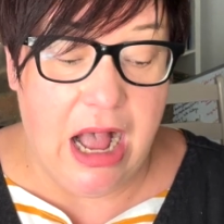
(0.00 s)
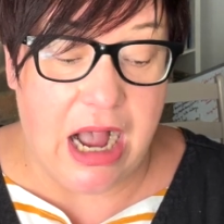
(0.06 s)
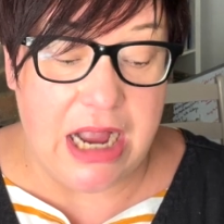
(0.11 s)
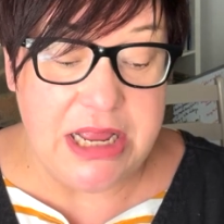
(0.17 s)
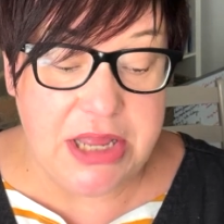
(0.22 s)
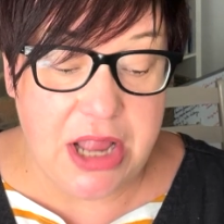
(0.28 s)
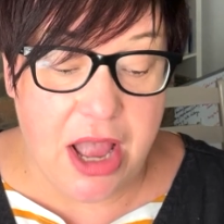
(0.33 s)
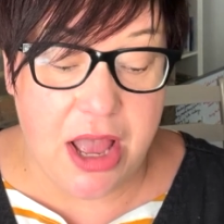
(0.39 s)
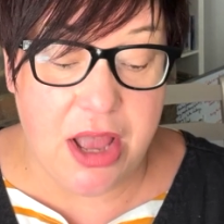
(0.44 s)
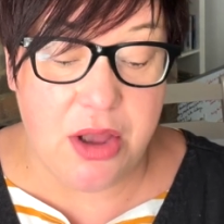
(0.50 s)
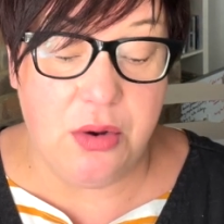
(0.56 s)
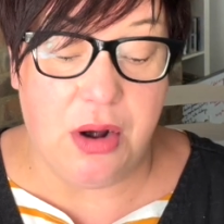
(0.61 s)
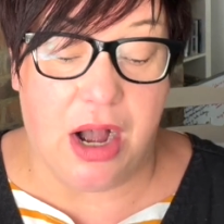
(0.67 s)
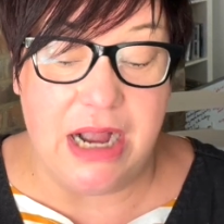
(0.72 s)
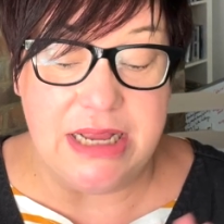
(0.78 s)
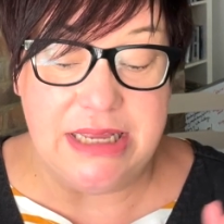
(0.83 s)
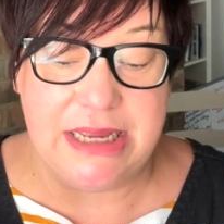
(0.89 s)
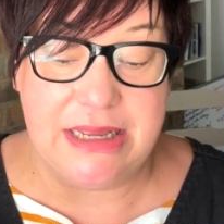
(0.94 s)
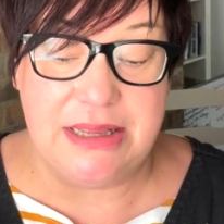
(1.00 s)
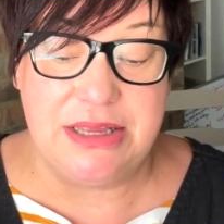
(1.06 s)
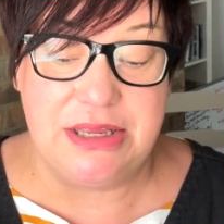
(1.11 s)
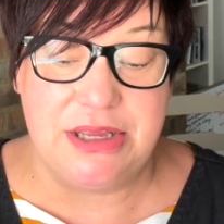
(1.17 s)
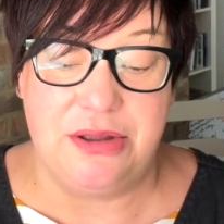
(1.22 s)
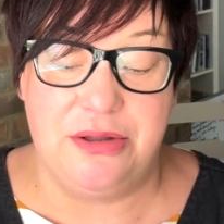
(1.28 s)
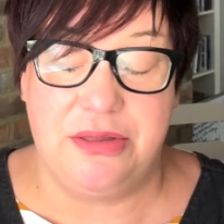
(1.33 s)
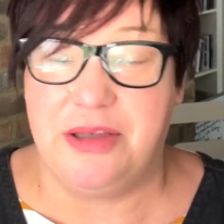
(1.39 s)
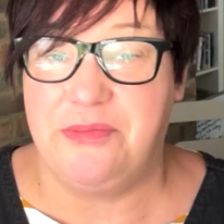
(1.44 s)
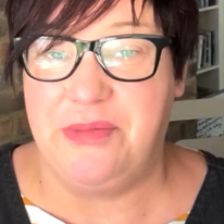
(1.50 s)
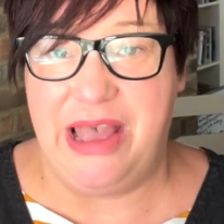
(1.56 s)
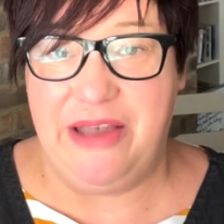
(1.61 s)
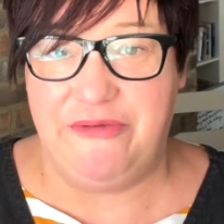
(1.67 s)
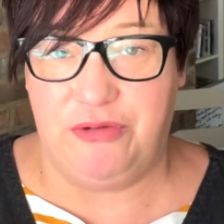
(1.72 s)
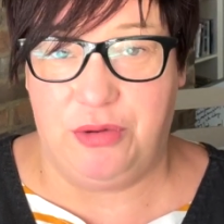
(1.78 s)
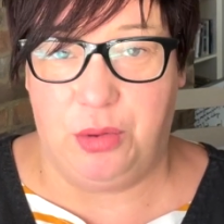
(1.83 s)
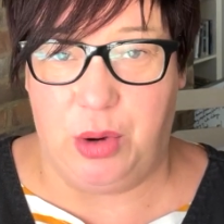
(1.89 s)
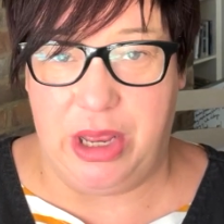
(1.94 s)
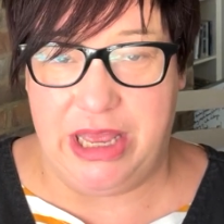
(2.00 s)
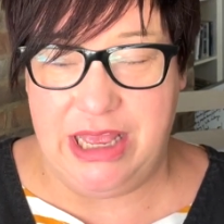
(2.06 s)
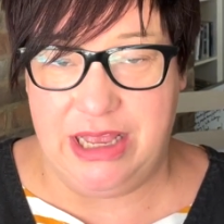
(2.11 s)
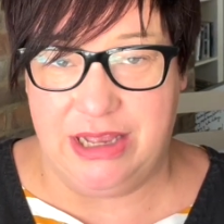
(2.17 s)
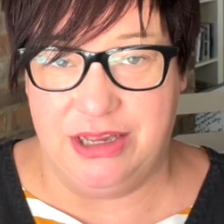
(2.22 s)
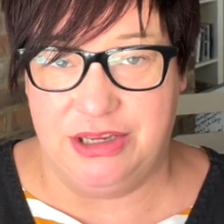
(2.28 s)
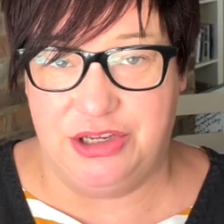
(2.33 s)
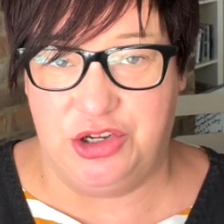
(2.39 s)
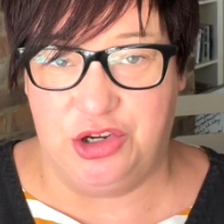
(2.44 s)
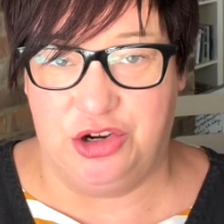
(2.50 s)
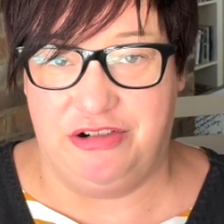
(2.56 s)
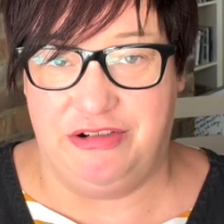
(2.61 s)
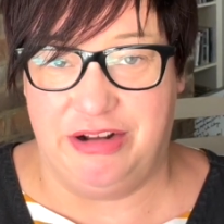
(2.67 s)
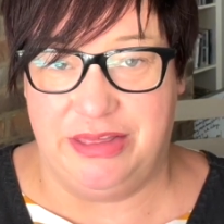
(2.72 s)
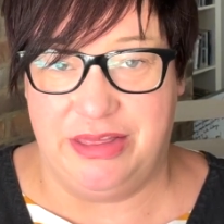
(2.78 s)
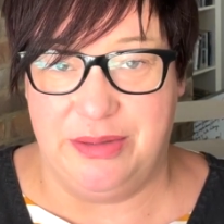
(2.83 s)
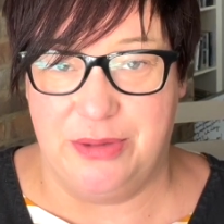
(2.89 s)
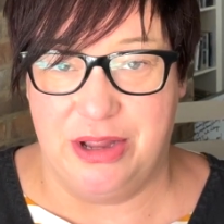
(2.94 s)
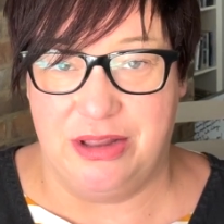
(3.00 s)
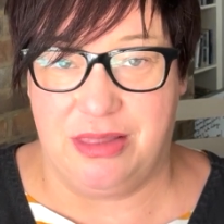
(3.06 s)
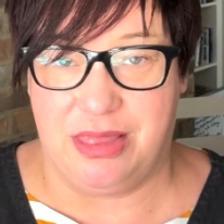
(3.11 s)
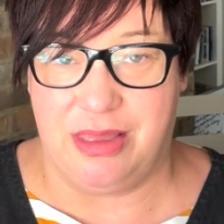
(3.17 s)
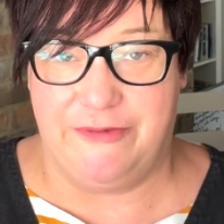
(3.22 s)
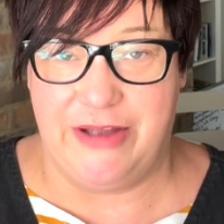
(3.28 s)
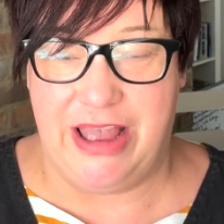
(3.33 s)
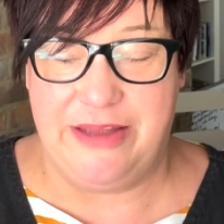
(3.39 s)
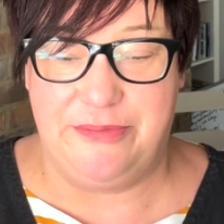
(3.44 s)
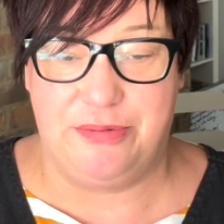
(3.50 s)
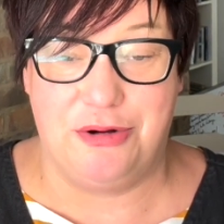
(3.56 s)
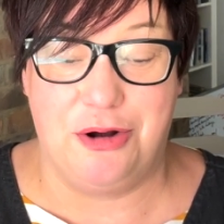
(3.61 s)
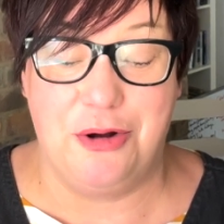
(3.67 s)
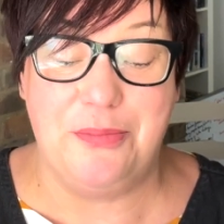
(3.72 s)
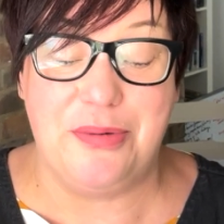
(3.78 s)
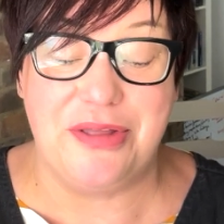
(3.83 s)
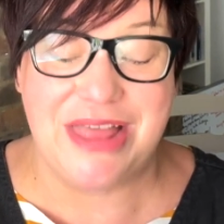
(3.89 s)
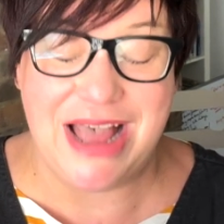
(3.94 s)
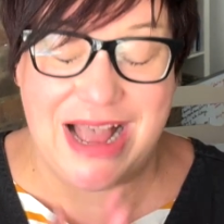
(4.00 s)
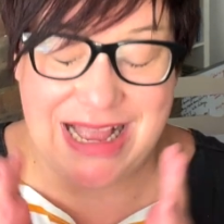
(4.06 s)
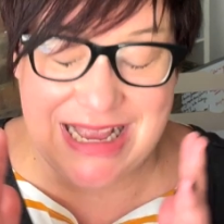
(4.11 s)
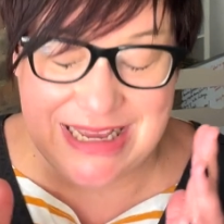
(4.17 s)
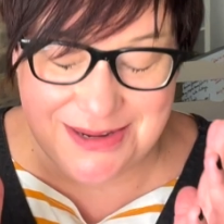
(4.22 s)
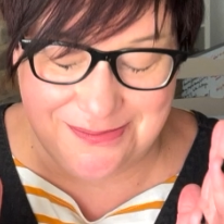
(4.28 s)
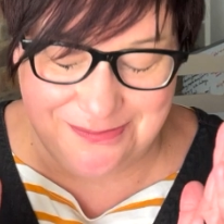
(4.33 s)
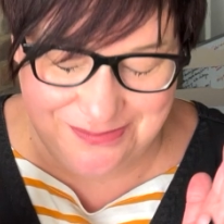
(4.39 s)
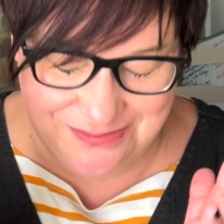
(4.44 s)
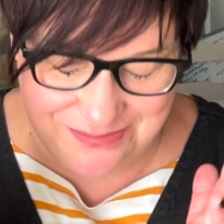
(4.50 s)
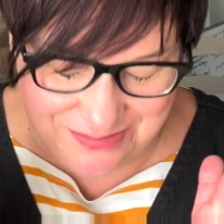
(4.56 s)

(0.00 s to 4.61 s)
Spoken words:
I know I didn't do them every week during the month of April, but that is